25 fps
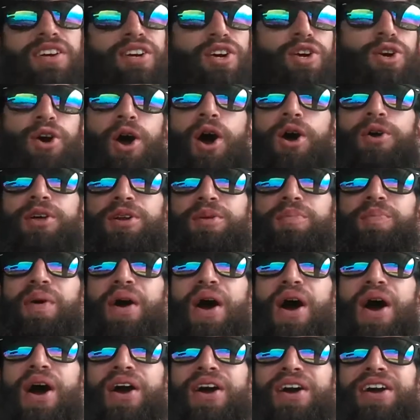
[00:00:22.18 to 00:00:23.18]

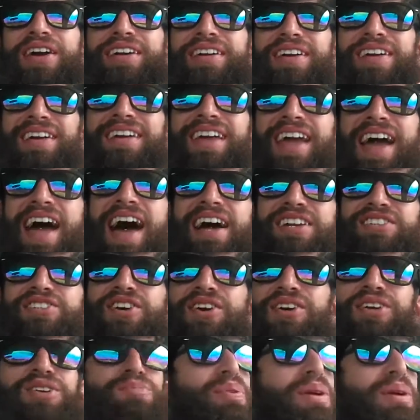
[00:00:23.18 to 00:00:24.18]
Cronenberg. Yeah,
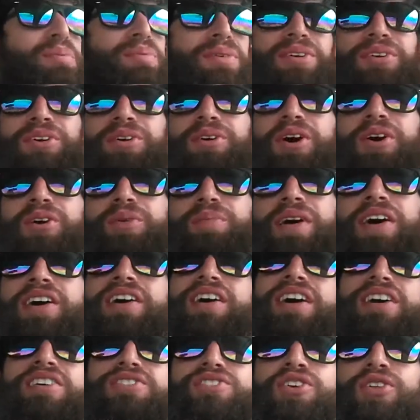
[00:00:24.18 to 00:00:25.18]
turning people into
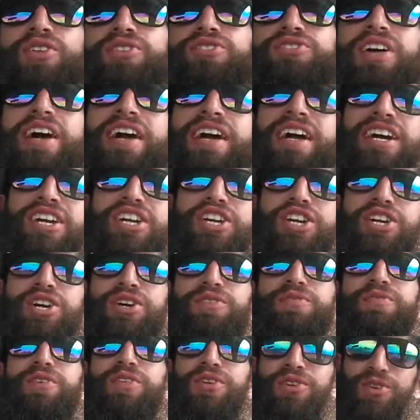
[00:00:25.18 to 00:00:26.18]
Cronenberg. So there's like a
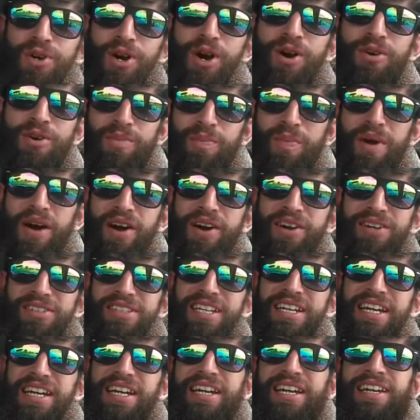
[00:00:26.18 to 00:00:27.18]
cure for the Cronenberg
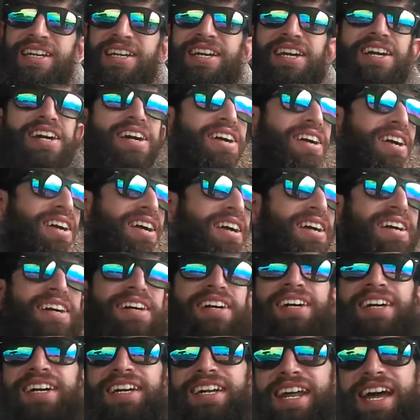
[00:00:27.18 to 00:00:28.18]
thing in here
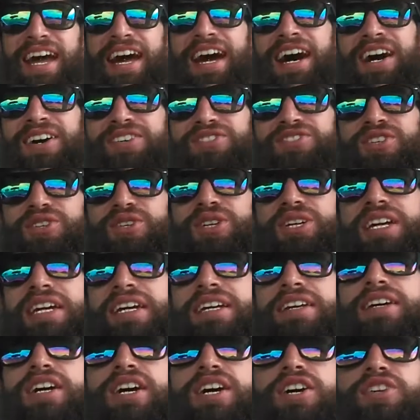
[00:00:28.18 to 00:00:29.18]
in the house. So you
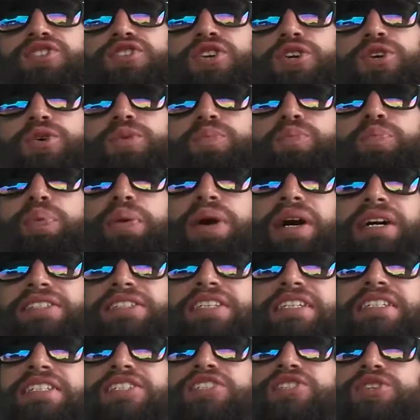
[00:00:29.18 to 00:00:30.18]
get two
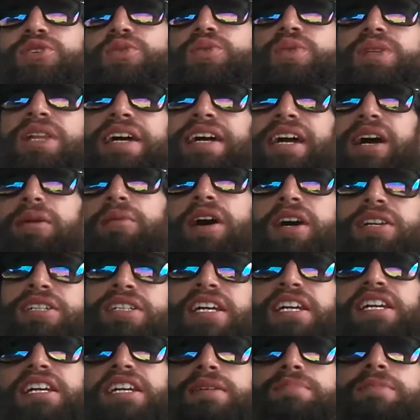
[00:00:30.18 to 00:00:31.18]
buses, two like a
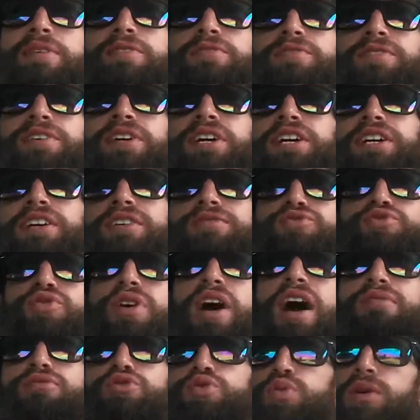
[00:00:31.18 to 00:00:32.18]
team of
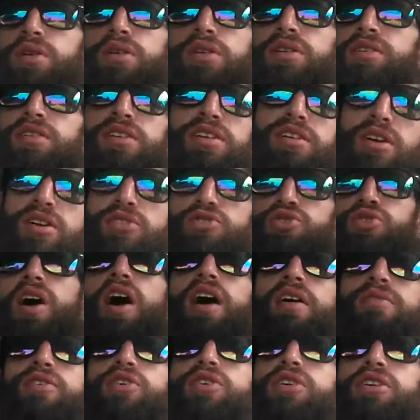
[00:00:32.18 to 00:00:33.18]
driver's gonna need a
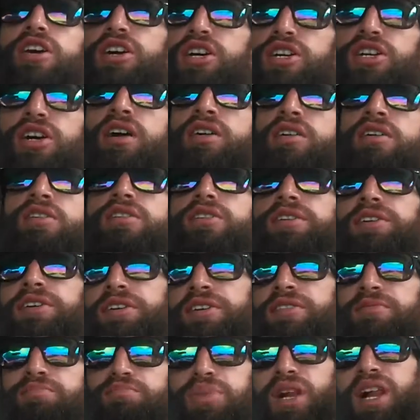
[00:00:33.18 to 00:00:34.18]
driver and a gunner and
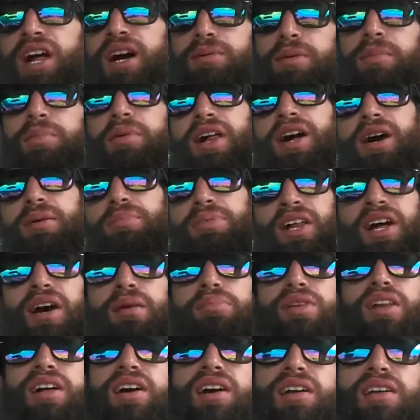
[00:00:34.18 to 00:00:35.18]
a blah, blah, blah,
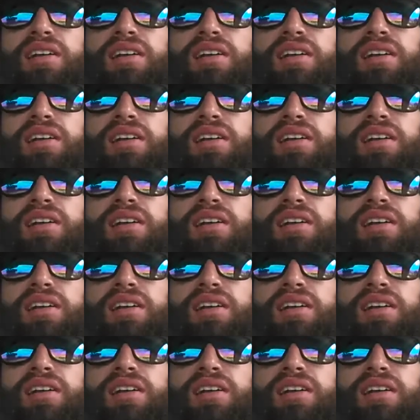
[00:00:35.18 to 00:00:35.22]
blah.